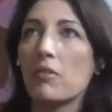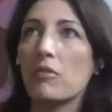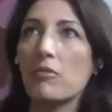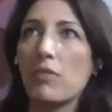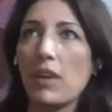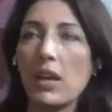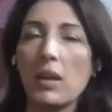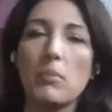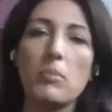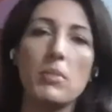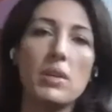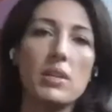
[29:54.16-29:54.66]

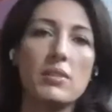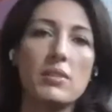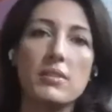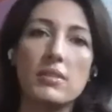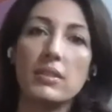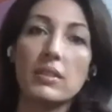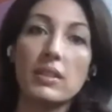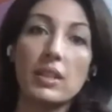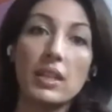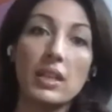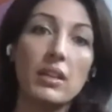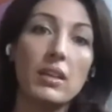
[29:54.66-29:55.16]
famous
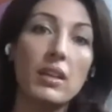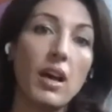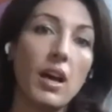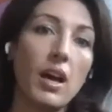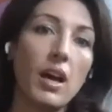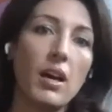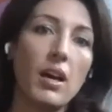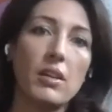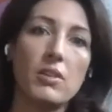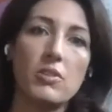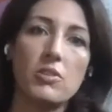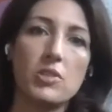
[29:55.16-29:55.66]

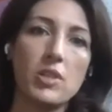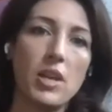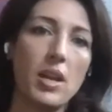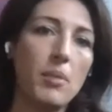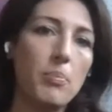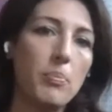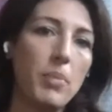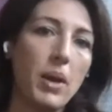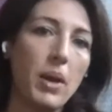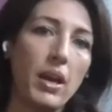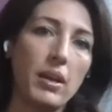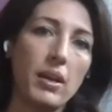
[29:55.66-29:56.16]
Lena
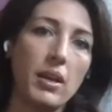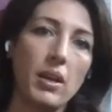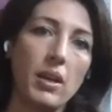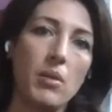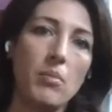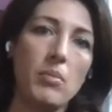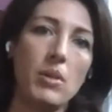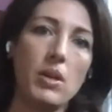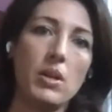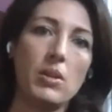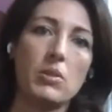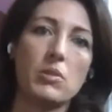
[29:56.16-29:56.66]
JPEG
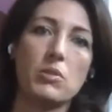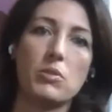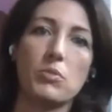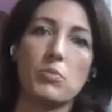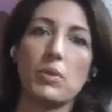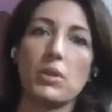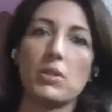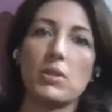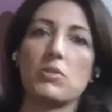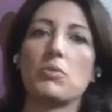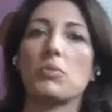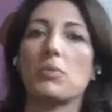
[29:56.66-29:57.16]
image,
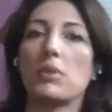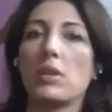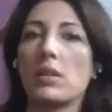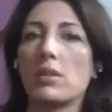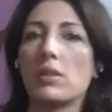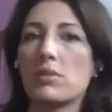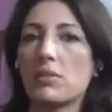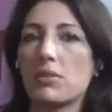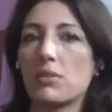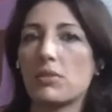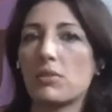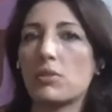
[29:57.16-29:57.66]
which
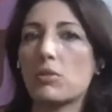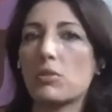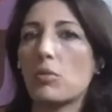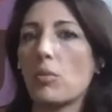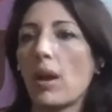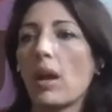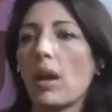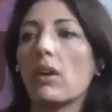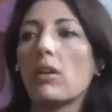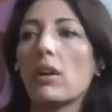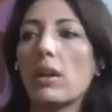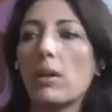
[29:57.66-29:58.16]
is a
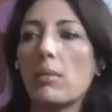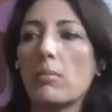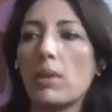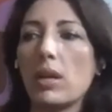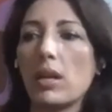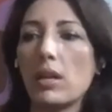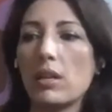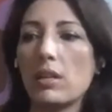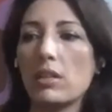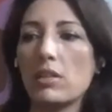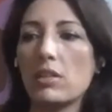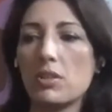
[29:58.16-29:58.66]
square
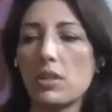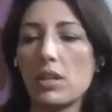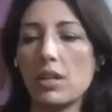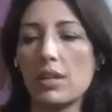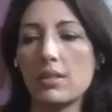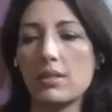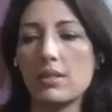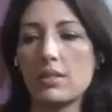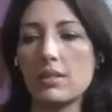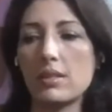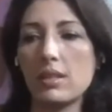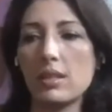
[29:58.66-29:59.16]
image.
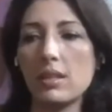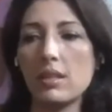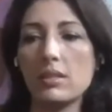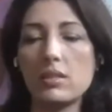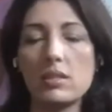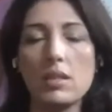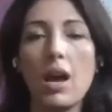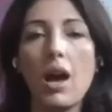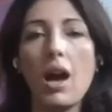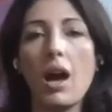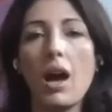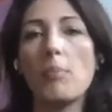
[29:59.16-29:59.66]
It's the
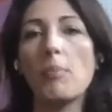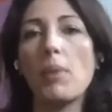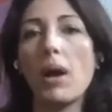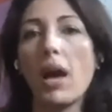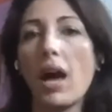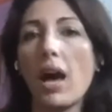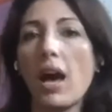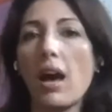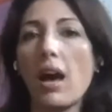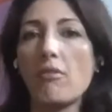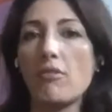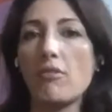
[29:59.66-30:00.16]
top
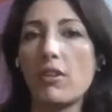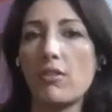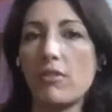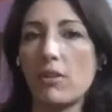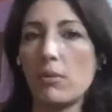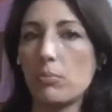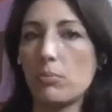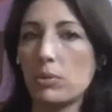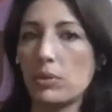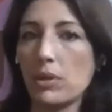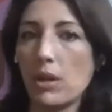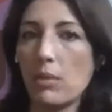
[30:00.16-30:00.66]
half of
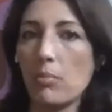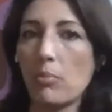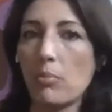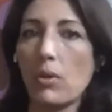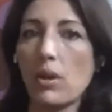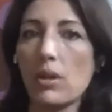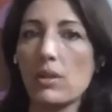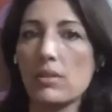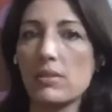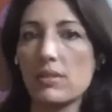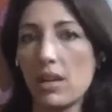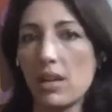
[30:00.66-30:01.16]
a
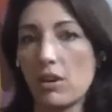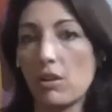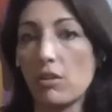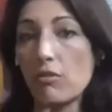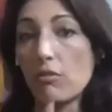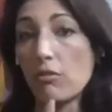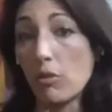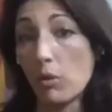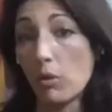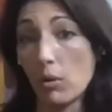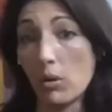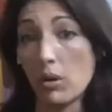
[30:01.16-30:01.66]
Playboy
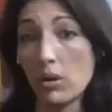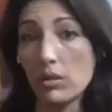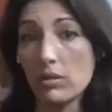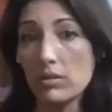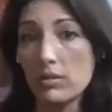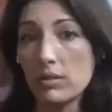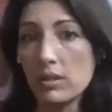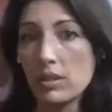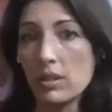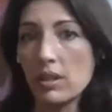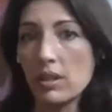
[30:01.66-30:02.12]
centerfold,